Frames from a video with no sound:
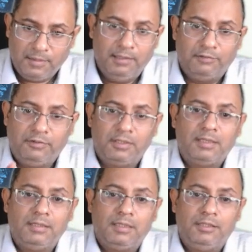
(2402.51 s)
In the
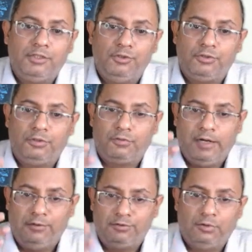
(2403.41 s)
first instance, you should
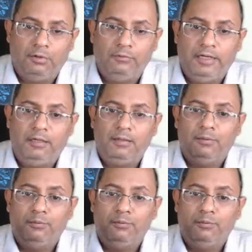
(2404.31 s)
try to solve it